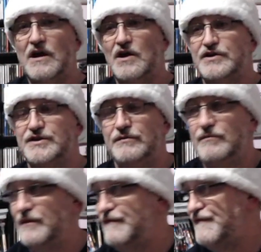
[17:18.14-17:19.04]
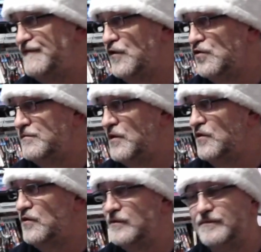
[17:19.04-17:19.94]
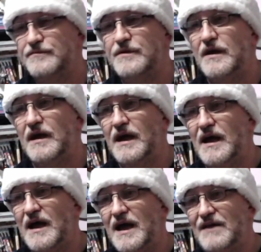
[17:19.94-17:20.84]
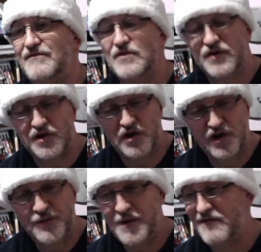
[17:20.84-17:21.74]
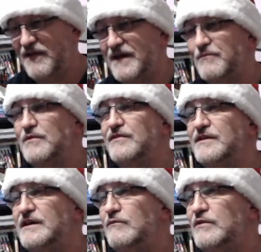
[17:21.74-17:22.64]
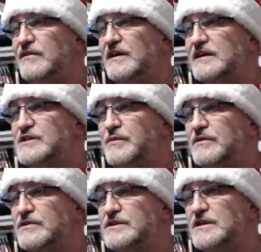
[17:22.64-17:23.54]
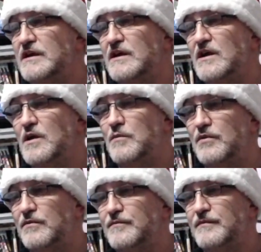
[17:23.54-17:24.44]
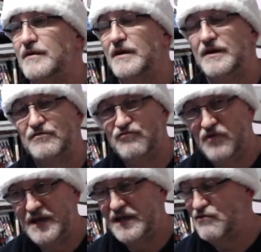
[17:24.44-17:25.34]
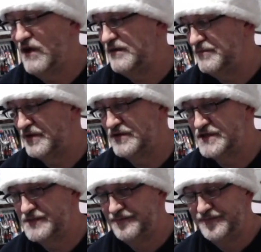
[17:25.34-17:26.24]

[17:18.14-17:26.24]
So 4 more. I haven't got a clue where I am with the Xbox, but really great because